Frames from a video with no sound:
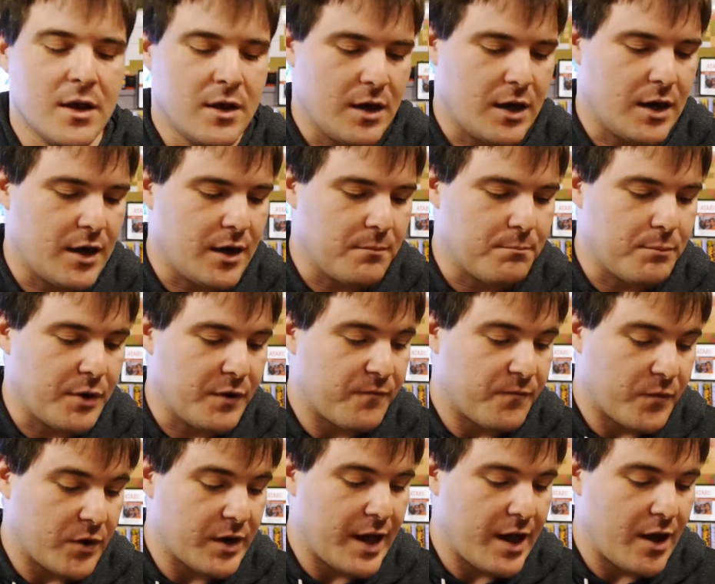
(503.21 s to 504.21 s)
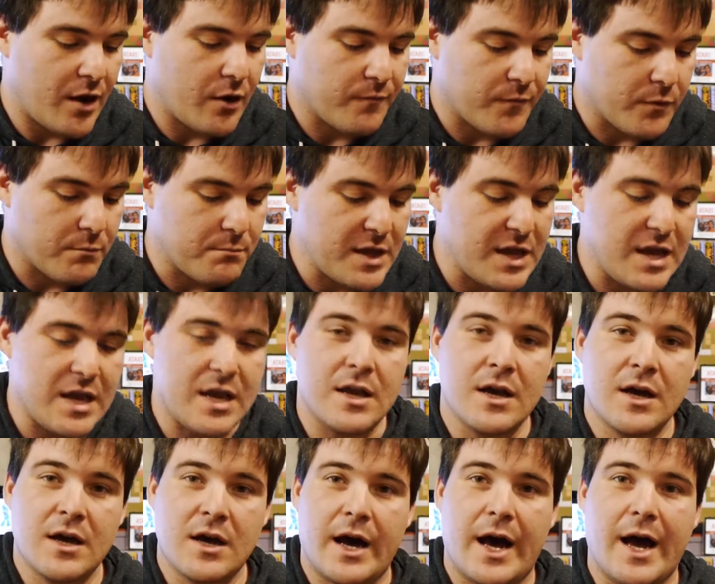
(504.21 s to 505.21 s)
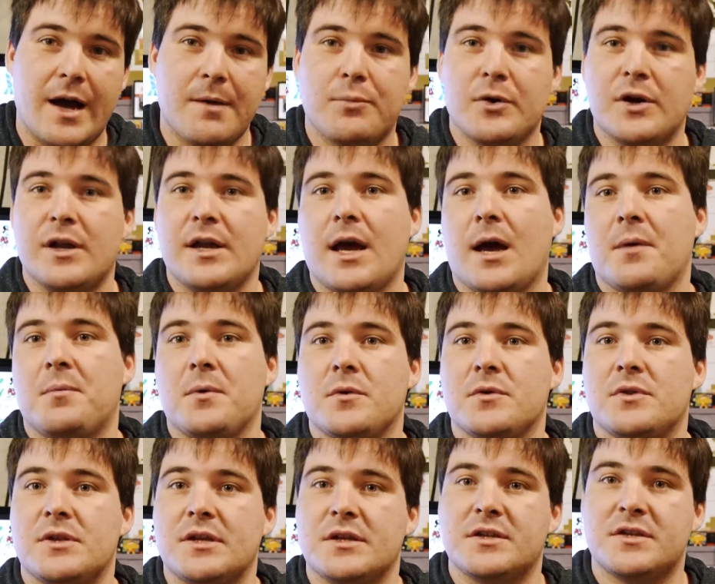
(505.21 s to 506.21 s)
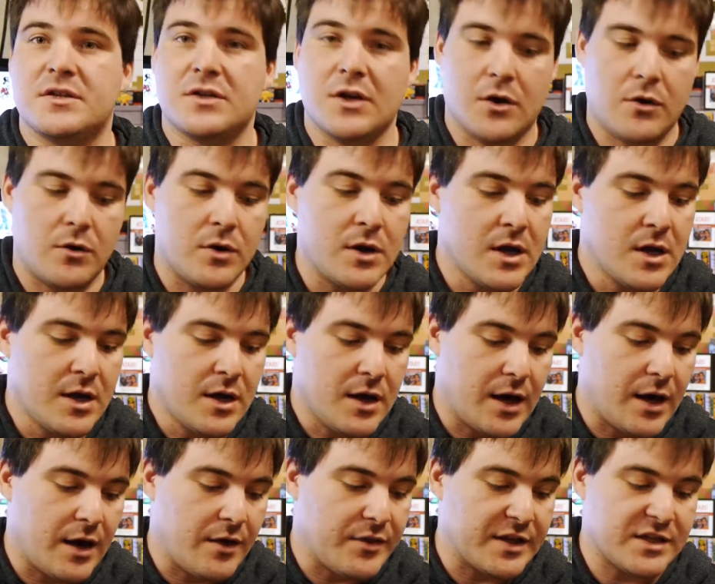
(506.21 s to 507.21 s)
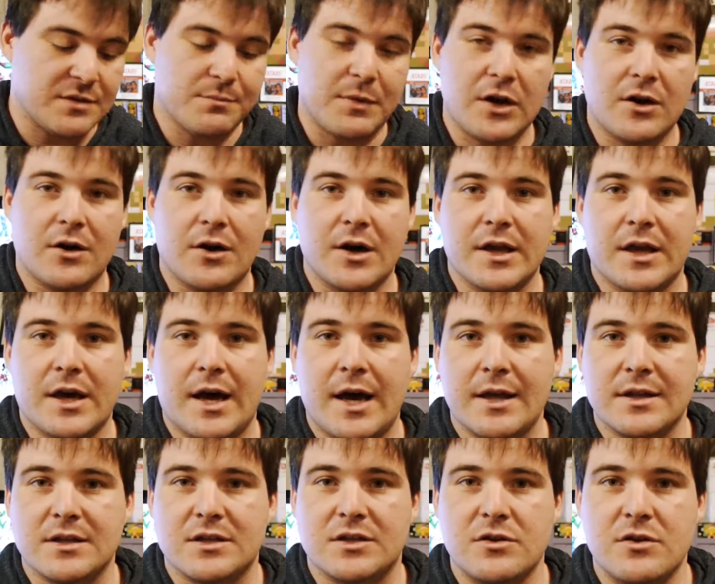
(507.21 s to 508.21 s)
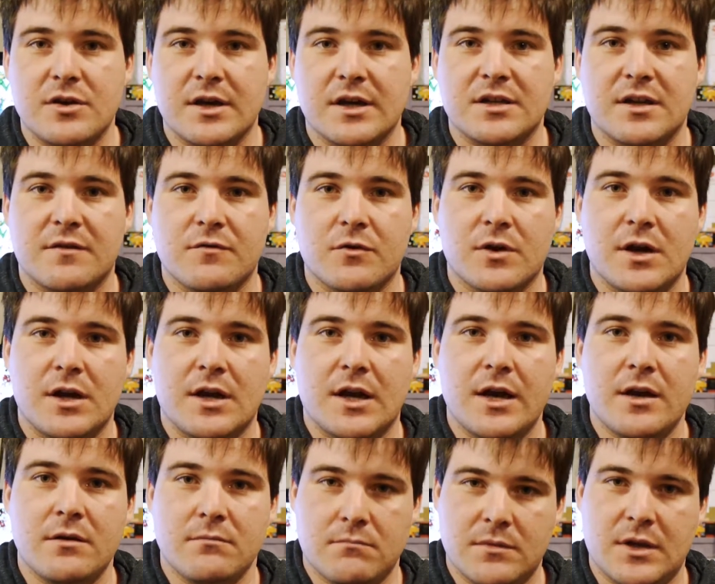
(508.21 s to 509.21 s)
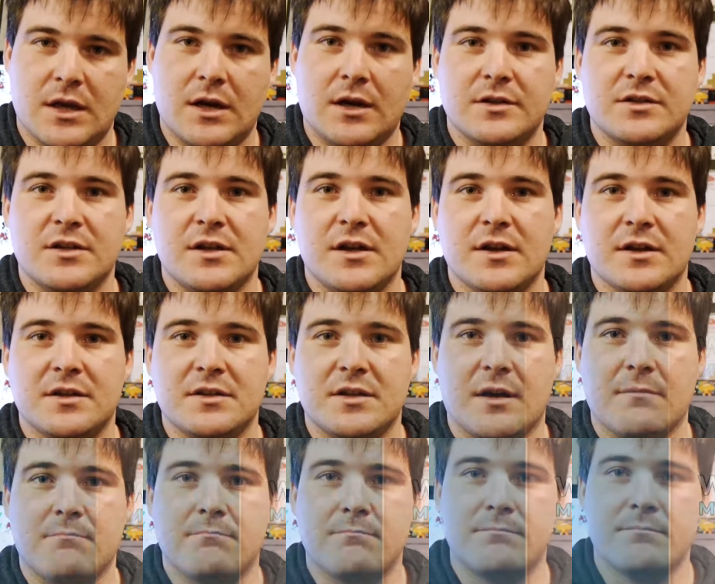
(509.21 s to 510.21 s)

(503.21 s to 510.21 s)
But for now, for me, I'm pretty happy with this. So that's about all I got. So you guys have a great night, and I'll see you next time.